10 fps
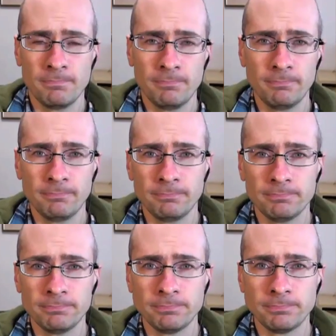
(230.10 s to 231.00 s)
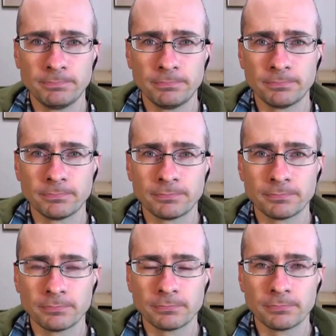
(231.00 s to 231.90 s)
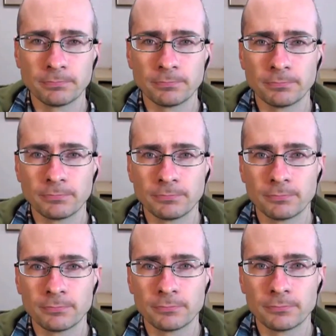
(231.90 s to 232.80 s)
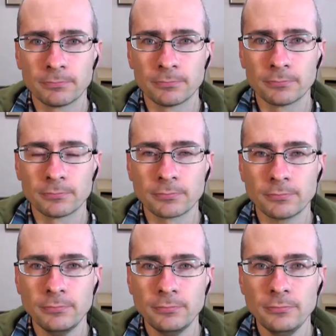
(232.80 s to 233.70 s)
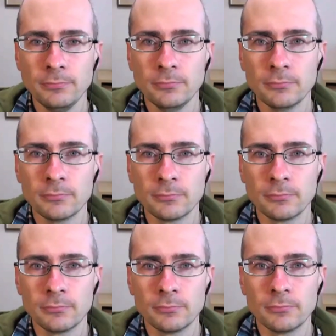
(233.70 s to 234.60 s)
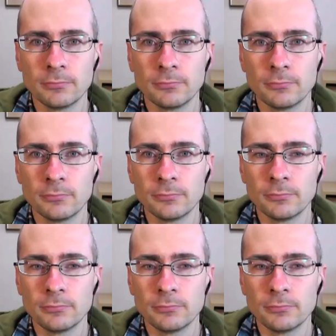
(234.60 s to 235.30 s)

(silent)